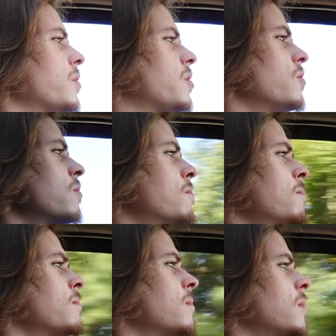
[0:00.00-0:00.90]

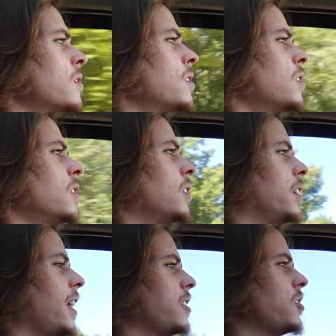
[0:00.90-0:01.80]
assume
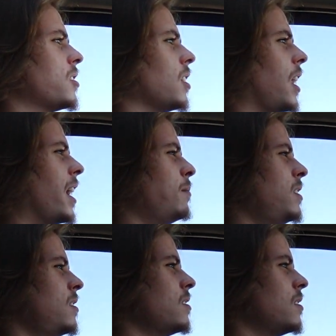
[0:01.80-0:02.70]
that that's just
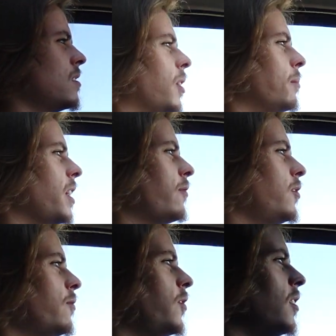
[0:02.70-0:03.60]
alignment. I'm
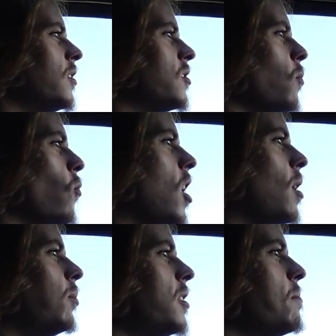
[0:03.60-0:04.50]
definitely feeling some
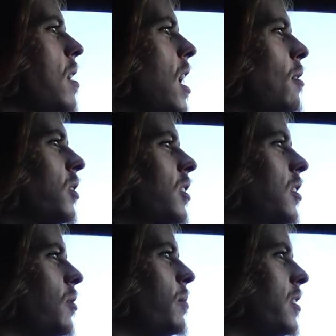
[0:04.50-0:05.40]
wobbling and bobbling a
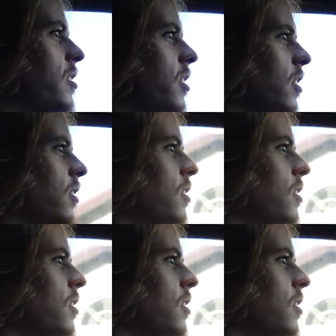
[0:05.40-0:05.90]
little bit still.